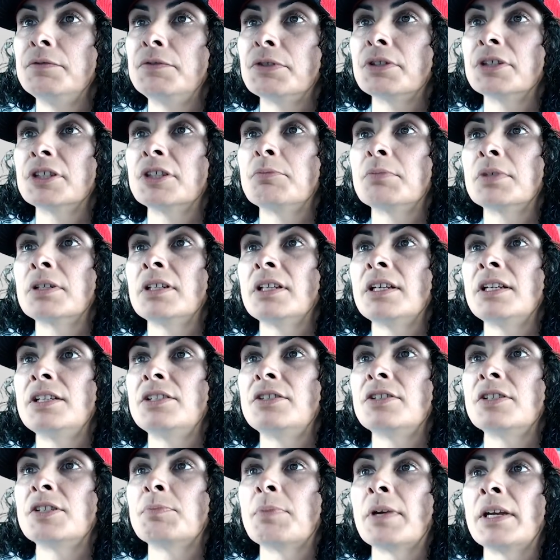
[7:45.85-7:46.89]
during the Middle
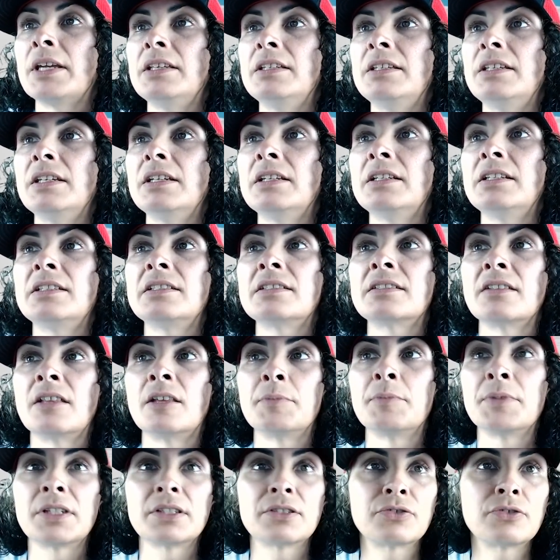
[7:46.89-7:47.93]
Ages by Indian and
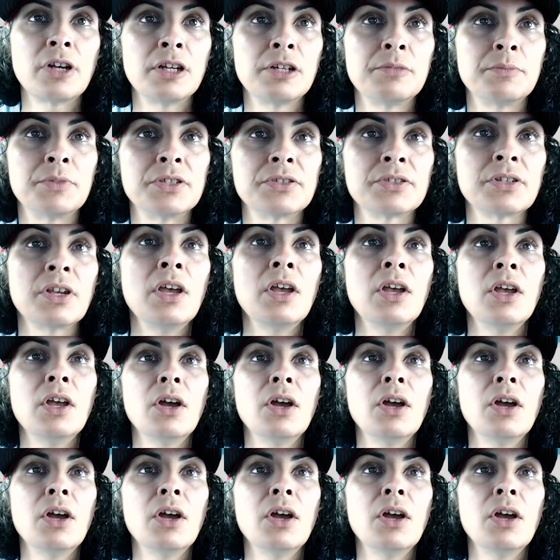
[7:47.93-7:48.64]
Islamic astronomers.